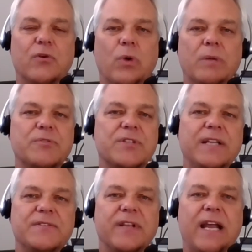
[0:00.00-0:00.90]
different
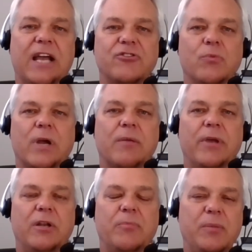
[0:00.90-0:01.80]
websites that I actually
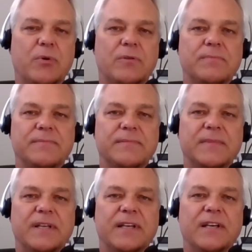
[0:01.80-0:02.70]
recommend to people.
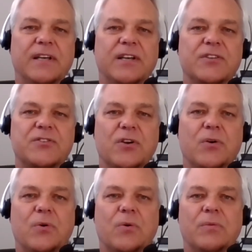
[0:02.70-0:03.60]

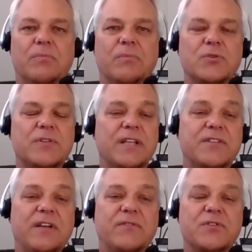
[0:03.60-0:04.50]
So most of that
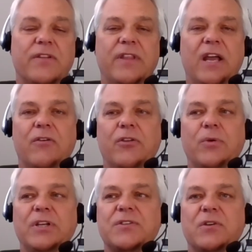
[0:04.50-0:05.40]
stuff is on there.
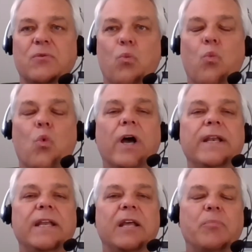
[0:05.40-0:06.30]
There isn't
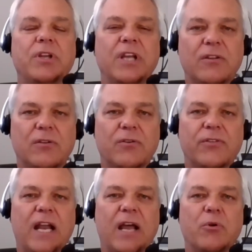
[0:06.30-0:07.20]
one in particular
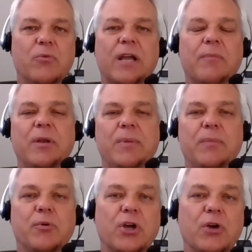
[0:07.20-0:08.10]
that I would recommend
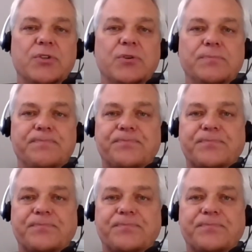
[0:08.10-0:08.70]
people go to.